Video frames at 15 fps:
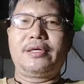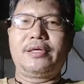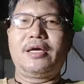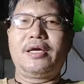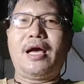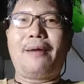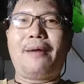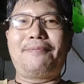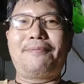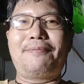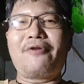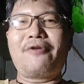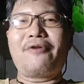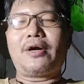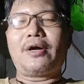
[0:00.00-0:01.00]
apply
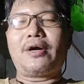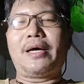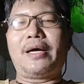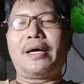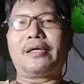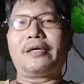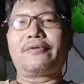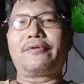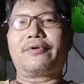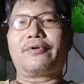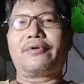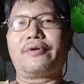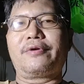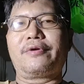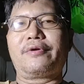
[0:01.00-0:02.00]
for a patent for
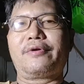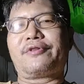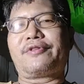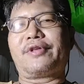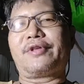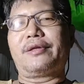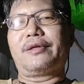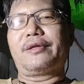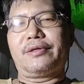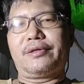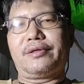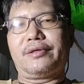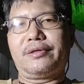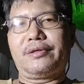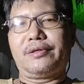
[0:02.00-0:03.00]
said
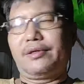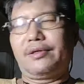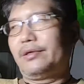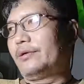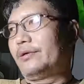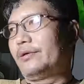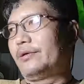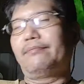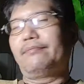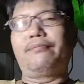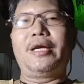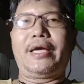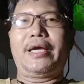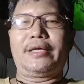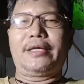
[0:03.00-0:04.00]

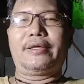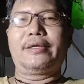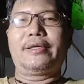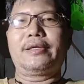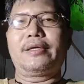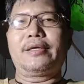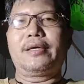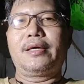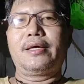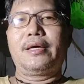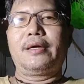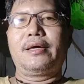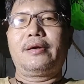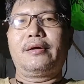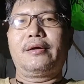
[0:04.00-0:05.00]
blade.
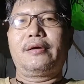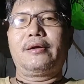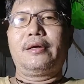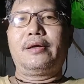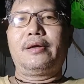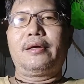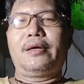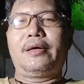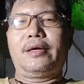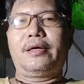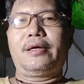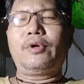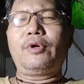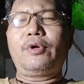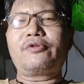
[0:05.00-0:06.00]
And we
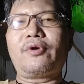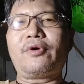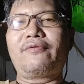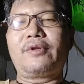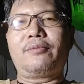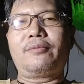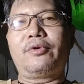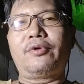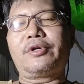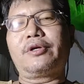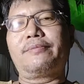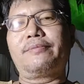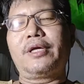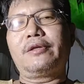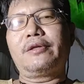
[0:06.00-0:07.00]
also have the modern
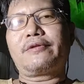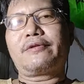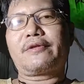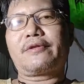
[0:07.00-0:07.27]
builds,